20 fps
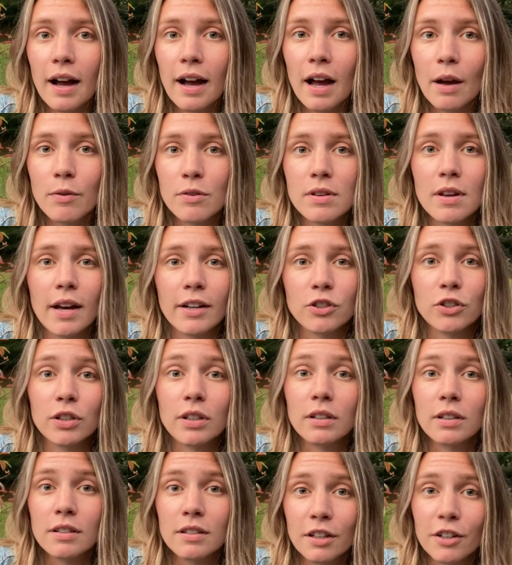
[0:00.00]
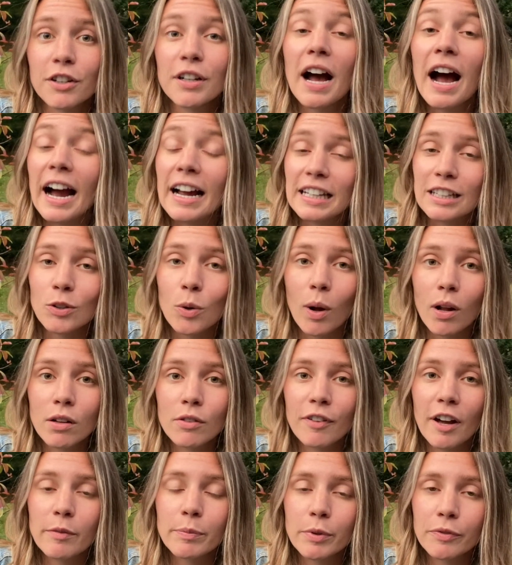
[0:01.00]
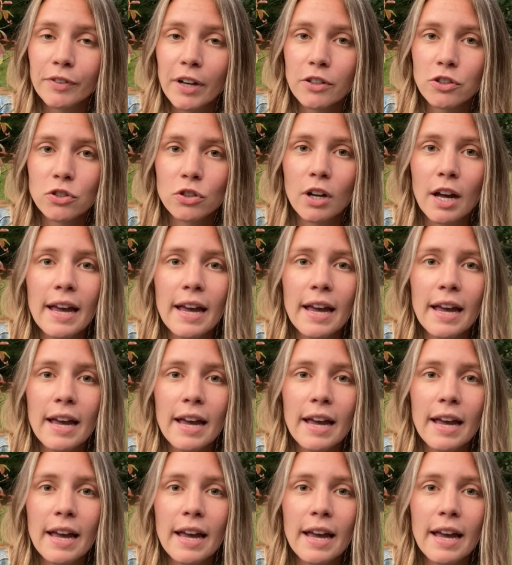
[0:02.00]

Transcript: I was actually considered a highly qualified professional.